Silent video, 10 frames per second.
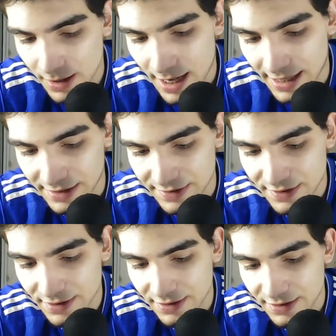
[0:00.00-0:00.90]
And
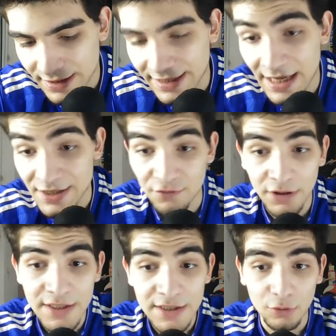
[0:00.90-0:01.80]
he has a
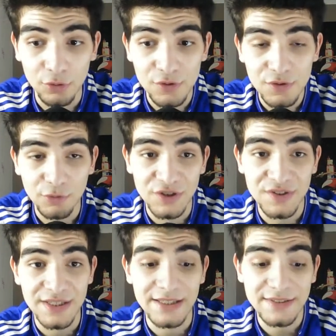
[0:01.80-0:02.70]
release clause, which is
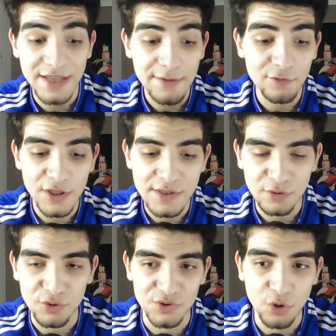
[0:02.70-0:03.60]
the same release
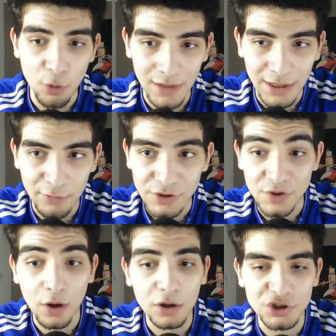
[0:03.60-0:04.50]
clause as Oblak, which is
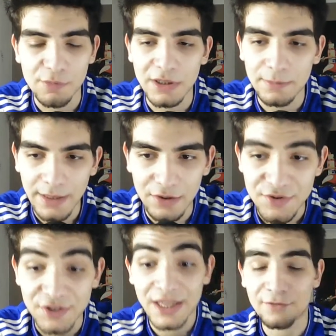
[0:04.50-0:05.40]
£100 million.
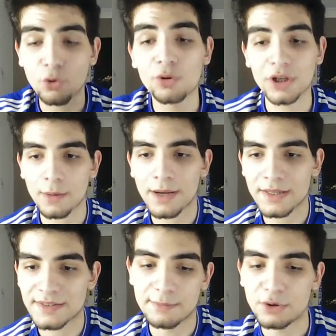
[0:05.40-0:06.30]
And they've already come out and
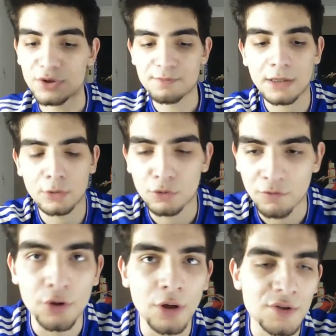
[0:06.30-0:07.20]
said, because Matt Law
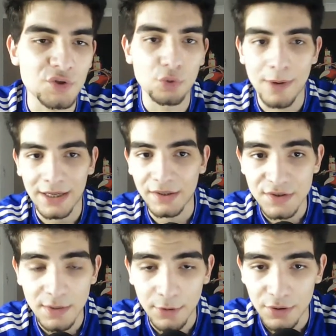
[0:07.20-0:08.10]
wrote an article back in the
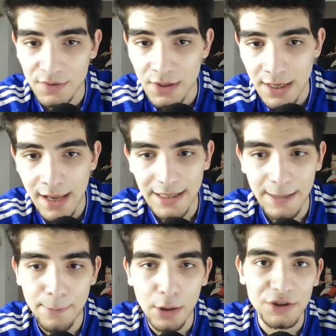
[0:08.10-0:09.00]
summer, because
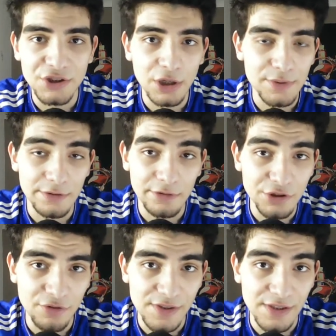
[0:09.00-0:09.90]
Lampard and Chelsea are
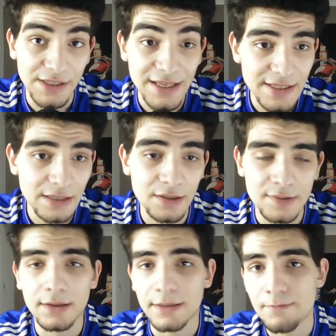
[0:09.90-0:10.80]
interested, and they said at the
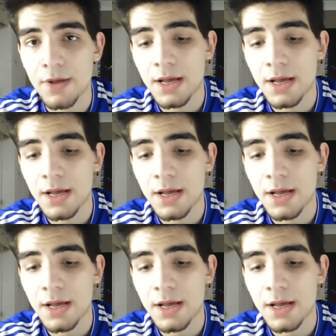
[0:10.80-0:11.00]
time